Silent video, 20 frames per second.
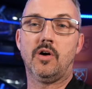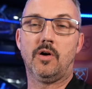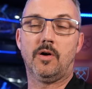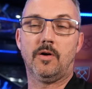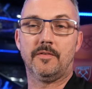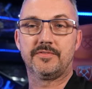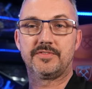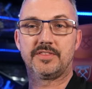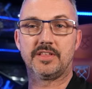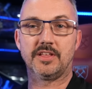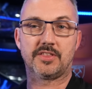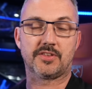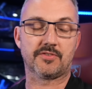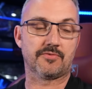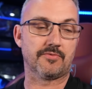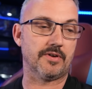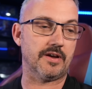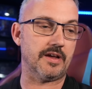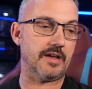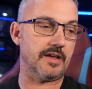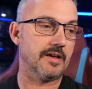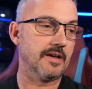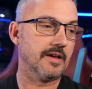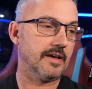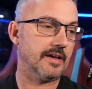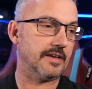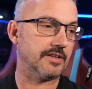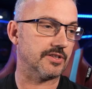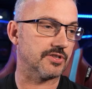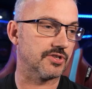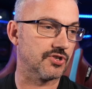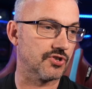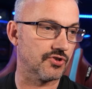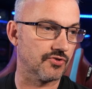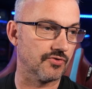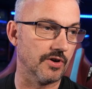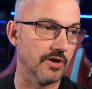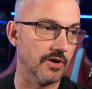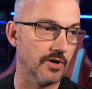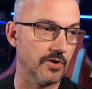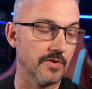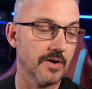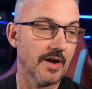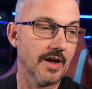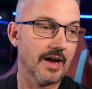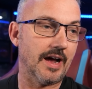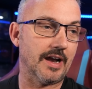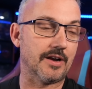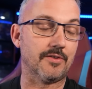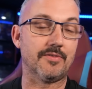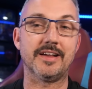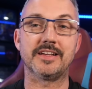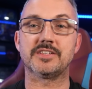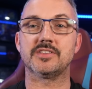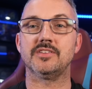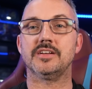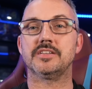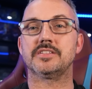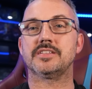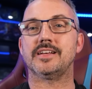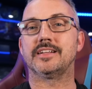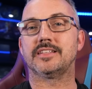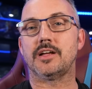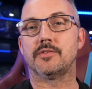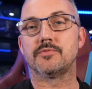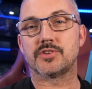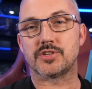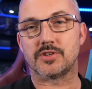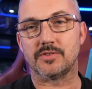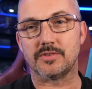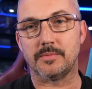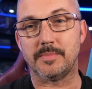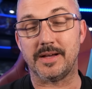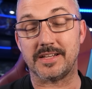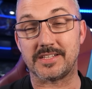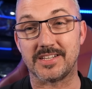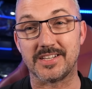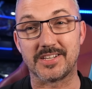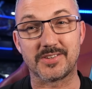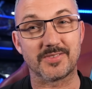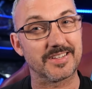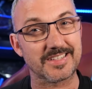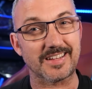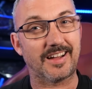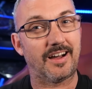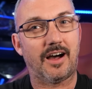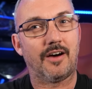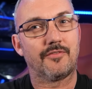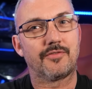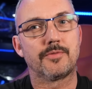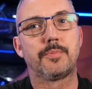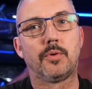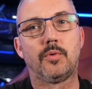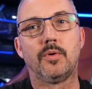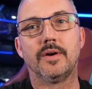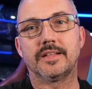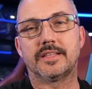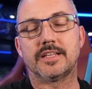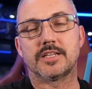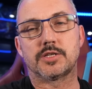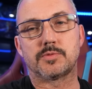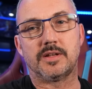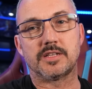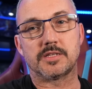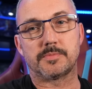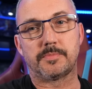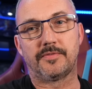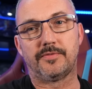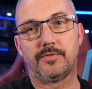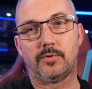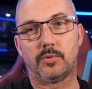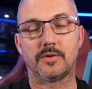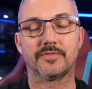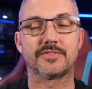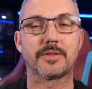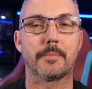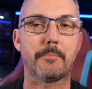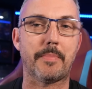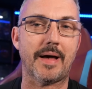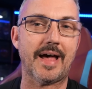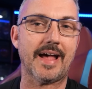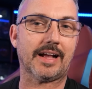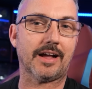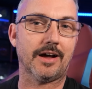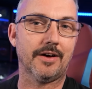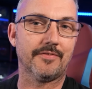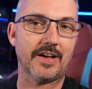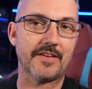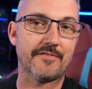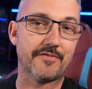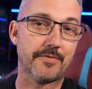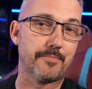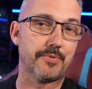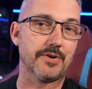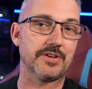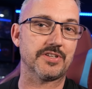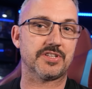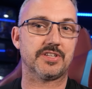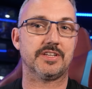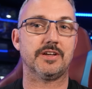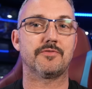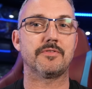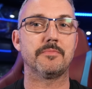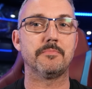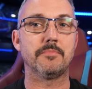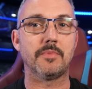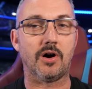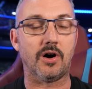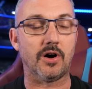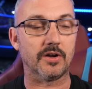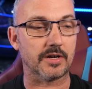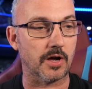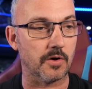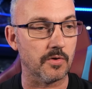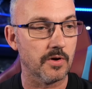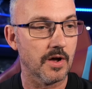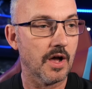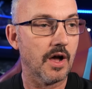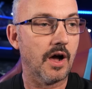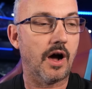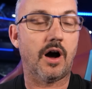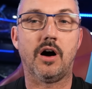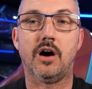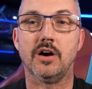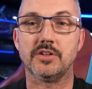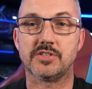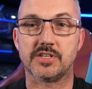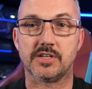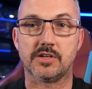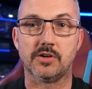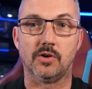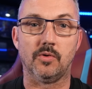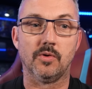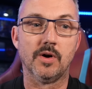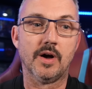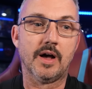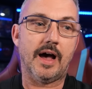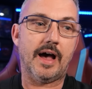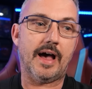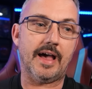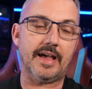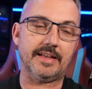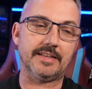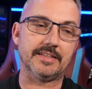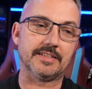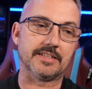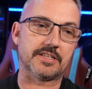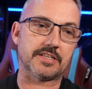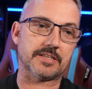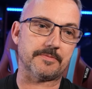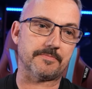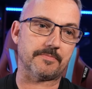of the three is true. And the reason I say don't shoot the messenger is I've reported this once before off the back of a Fabrizio Romano article. And...